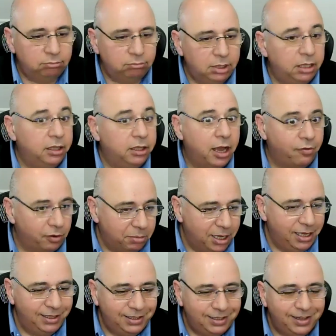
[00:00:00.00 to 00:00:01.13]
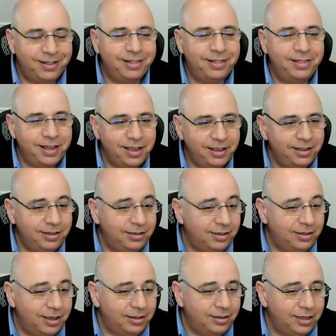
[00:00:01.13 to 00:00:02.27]
in the government, and
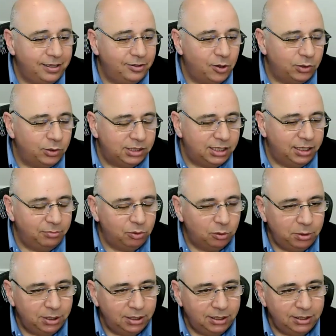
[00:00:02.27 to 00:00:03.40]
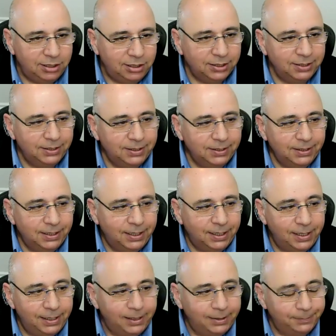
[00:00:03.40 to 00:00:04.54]
they don't seem to be
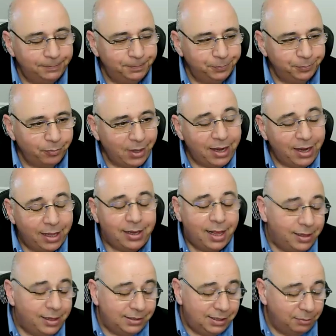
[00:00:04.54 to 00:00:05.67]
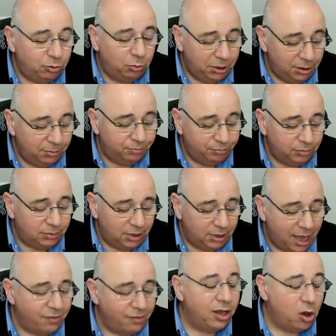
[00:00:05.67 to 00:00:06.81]
and they seem to be
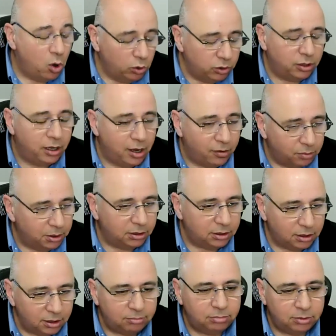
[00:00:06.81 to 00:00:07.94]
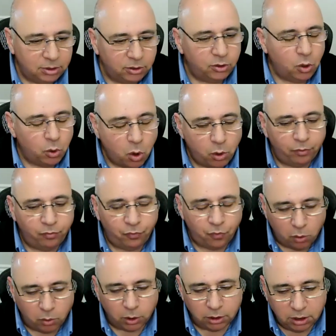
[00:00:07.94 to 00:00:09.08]
having a hold on the government, going
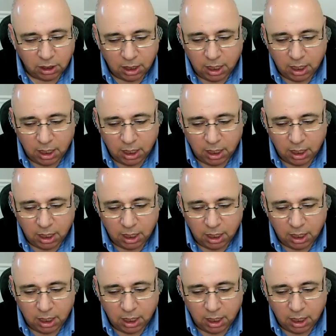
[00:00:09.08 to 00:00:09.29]
forward.